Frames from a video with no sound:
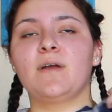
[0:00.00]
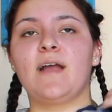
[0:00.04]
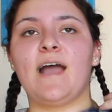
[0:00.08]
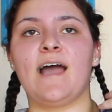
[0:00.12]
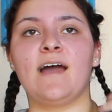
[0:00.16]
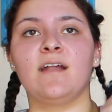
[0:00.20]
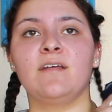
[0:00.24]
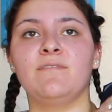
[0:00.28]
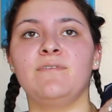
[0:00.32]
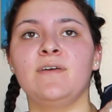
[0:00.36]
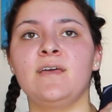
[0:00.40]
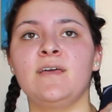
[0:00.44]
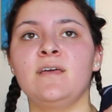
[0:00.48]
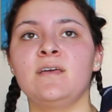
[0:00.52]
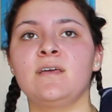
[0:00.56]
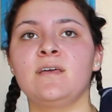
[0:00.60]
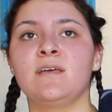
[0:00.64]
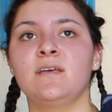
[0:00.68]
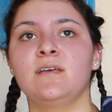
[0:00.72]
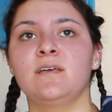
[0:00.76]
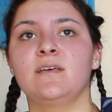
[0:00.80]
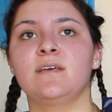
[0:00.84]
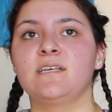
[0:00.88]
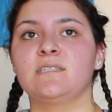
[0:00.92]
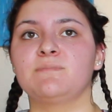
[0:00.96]
out of it,
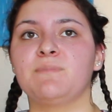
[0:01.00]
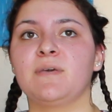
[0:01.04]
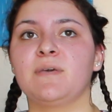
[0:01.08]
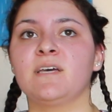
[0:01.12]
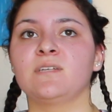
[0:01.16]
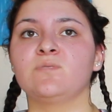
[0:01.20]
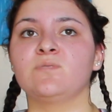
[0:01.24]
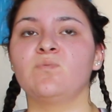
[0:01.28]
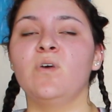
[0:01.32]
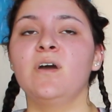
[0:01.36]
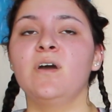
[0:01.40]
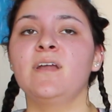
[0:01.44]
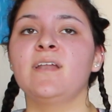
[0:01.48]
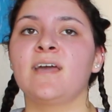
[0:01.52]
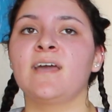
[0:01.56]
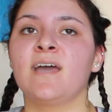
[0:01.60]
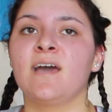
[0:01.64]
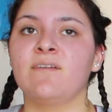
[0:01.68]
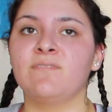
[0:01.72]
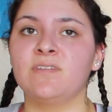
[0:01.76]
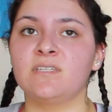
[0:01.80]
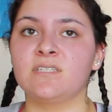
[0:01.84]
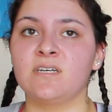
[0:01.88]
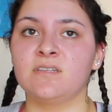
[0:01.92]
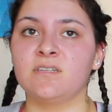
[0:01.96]
because one, I
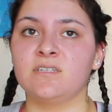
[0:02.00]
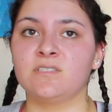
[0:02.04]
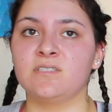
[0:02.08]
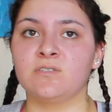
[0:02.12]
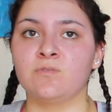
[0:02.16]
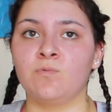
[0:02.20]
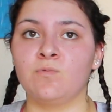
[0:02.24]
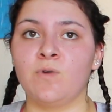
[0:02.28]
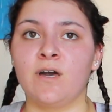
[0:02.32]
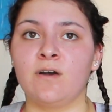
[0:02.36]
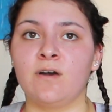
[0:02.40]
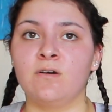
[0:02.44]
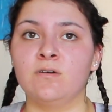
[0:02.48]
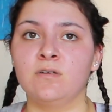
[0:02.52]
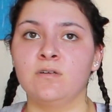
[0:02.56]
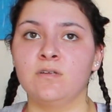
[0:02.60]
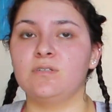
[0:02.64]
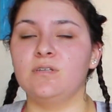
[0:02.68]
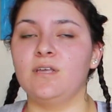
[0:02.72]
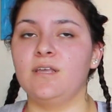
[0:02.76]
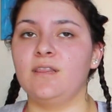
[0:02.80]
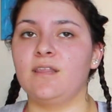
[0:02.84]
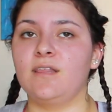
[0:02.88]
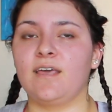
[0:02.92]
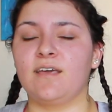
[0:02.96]
haven't done this in a while,
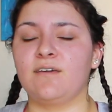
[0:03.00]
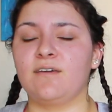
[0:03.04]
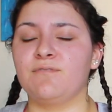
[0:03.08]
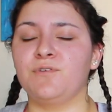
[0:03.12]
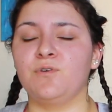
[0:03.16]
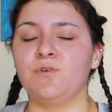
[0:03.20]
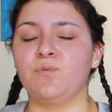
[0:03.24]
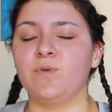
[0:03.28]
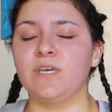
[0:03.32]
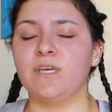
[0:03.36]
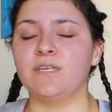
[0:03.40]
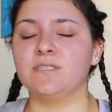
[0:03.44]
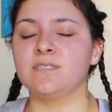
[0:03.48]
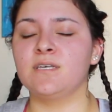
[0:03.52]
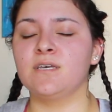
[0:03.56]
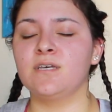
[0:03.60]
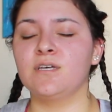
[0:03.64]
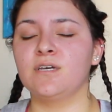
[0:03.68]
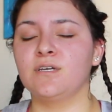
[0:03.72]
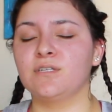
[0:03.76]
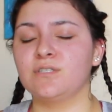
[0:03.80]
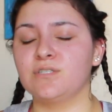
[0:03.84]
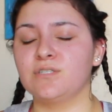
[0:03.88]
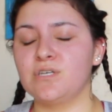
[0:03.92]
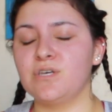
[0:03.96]
in like a few weeks.
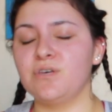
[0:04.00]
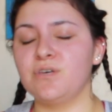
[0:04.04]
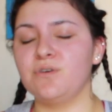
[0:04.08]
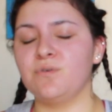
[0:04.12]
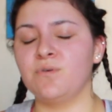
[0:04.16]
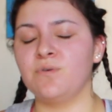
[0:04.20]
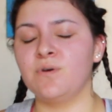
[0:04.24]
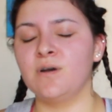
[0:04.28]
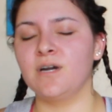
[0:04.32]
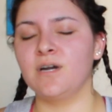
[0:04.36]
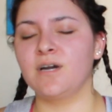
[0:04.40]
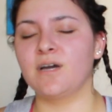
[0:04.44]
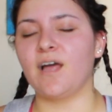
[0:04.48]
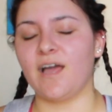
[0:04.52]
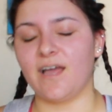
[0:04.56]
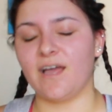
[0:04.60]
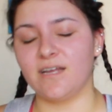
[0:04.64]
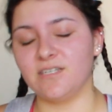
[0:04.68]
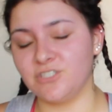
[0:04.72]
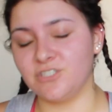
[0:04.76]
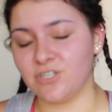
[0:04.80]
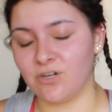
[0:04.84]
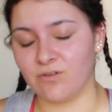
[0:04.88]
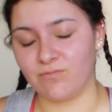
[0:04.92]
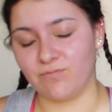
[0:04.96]
Two, I
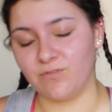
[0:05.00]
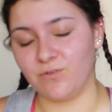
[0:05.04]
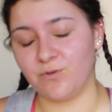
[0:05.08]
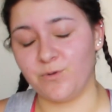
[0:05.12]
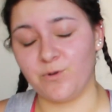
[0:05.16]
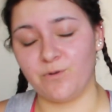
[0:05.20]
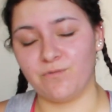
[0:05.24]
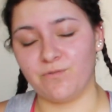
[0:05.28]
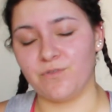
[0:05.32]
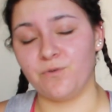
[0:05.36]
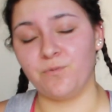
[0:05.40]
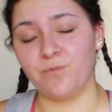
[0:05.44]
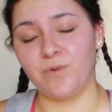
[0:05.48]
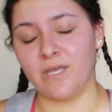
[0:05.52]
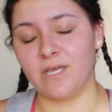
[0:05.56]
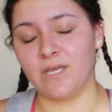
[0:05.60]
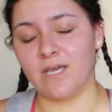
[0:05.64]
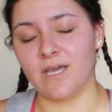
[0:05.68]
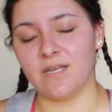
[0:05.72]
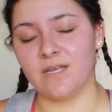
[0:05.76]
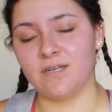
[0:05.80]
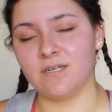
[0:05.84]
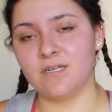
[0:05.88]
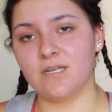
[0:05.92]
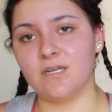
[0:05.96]
had junk food over the
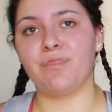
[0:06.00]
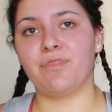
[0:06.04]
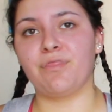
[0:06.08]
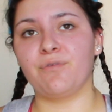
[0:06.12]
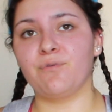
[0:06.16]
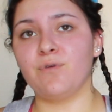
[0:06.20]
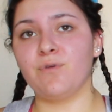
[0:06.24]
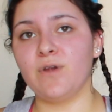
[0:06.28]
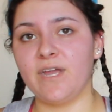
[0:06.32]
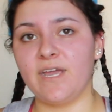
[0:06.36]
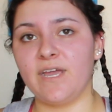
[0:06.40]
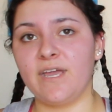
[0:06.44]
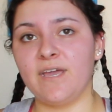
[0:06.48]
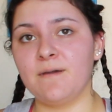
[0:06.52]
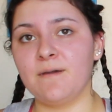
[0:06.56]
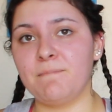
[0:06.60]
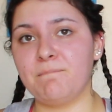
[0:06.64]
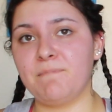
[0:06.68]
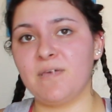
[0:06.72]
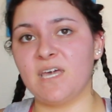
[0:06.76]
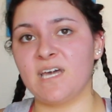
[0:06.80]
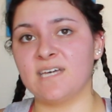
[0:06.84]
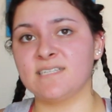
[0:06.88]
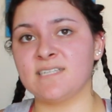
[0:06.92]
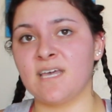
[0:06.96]
weekend. Three,
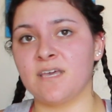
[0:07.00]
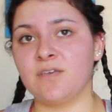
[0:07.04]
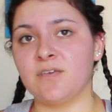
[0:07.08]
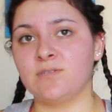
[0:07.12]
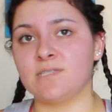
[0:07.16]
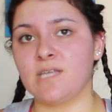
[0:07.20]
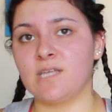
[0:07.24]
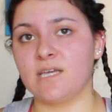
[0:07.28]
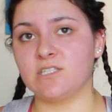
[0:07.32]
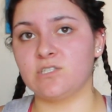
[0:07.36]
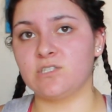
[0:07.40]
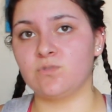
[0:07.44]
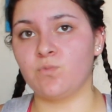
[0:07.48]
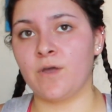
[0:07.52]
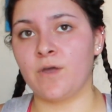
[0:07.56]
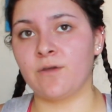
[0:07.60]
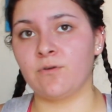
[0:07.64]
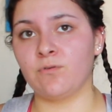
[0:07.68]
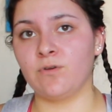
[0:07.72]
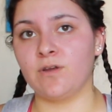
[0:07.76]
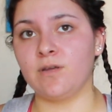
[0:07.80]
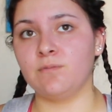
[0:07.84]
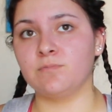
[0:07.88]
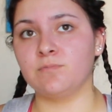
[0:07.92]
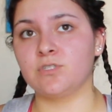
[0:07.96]
because I used that sweat
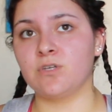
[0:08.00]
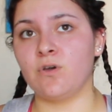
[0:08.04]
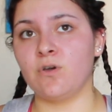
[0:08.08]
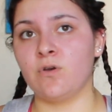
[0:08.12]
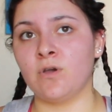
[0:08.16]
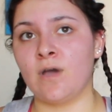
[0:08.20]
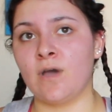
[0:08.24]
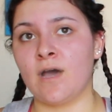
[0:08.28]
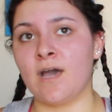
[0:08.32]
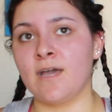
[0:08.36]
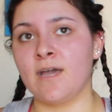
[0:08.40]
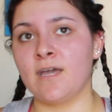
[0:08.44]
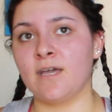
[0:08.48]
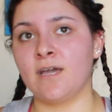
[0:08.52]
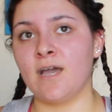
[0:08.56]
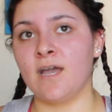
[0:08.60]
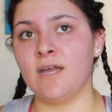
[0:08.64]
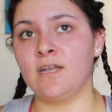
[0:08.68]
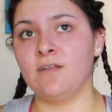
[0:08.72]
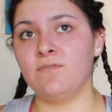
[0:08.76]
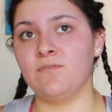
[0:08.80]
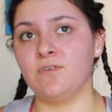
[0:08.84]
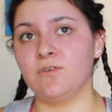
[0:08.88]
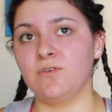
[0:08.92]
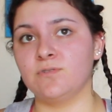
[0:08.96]
cream. So I
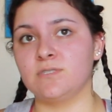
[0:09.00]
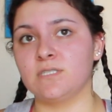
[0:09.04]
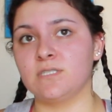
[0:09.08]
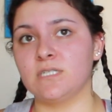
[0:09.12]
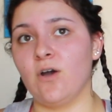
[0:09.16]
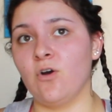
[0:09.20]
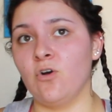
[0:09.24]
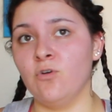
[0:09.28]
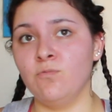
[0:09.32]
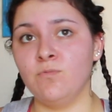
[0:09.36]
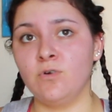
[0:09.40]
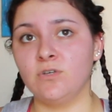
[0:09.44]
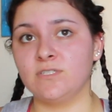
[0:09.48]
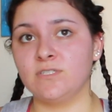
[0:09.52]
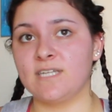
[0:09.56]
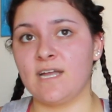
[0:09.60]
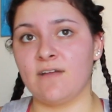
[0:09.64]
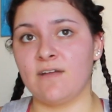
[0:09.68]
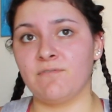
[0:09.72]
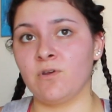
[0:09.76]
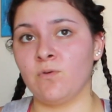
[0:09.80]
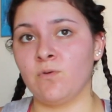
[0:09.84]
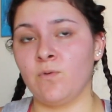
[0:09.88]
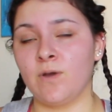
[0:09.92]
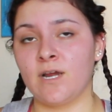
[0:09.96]
kind of used it almost
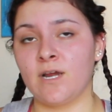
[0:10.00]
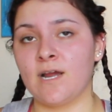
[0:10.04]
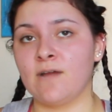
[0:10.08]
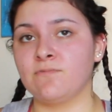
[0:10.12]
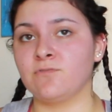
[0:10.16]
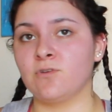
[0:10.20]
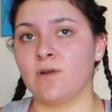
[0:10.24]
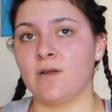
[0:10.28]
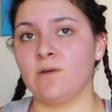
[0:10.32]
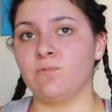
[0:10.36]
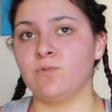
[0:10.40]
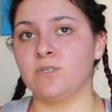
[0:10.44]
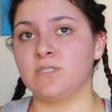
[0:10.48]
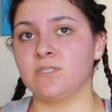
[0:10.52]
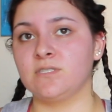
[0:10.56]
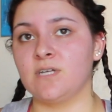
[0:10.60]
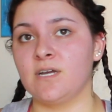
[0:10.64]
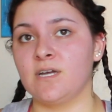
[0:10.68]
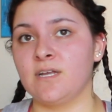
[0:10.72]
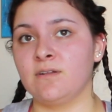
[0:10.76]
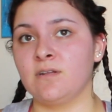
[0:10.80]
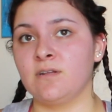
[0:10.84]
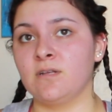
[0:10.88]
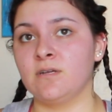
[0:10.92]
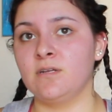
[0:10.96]
everywhere after I was
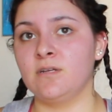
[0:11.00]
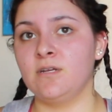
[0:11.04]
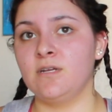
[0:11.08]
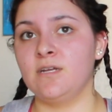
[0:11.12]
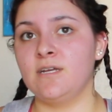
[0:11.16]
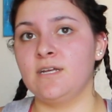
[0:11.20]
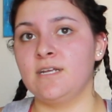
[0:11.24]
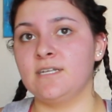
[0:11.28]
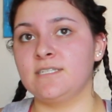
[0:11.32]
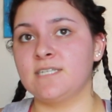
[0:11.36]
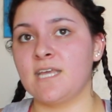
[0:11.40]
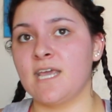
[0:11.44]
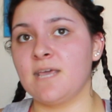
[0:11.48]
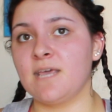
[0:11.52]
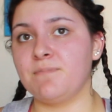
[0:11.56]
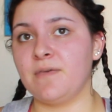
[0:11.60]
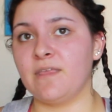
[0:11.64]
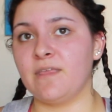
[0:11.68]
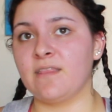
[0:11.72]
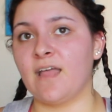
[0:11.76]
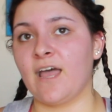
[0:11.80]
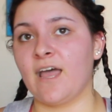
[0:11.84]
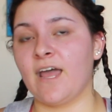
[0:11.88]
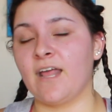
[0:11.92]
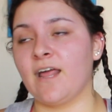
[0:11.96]
done
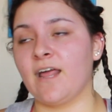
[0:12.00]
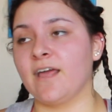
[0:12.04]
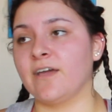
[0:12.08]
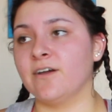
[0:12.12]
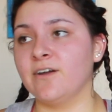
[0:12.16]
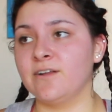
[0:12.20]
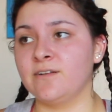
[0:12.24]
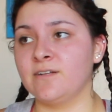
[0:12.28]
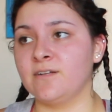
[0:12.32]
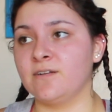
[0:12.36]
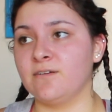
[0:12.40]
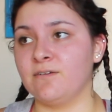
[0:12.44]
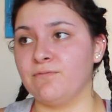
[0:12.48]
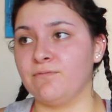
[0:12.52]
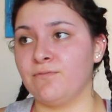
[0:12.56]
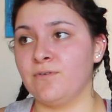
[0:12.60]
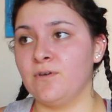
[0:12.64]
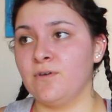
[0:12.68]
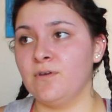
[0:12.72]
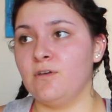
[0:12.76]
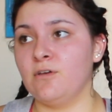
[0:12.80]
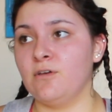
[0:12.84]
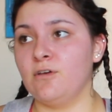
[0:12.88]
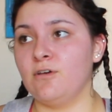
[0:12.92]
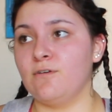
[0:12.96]
taping that. I couldn't have
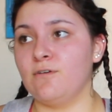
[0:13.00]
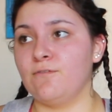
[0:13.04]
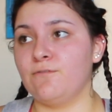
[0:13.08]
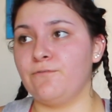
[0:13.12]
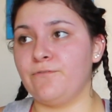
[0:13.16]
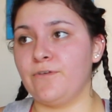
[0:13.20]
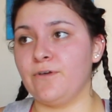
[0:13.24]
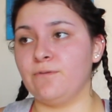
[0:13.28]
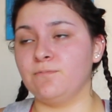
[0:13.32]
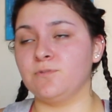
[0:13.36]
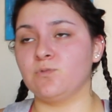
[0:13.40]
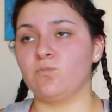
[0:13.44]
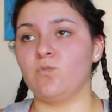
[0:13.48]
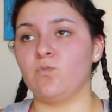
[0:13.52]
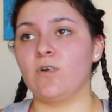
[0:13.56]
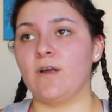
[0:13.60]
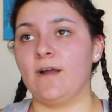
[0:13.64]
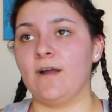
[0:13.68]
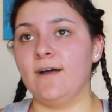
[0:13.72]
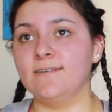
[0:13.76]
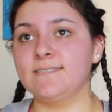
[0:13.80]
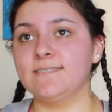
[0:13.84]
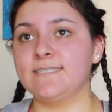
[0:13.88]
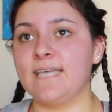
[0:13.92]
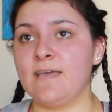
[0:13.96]
filmed where
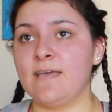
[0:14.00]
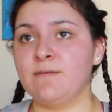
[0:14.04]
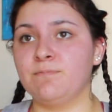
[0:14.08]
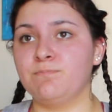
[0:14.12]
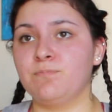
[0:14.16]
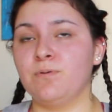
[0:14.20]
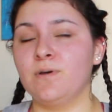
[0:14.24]
else I,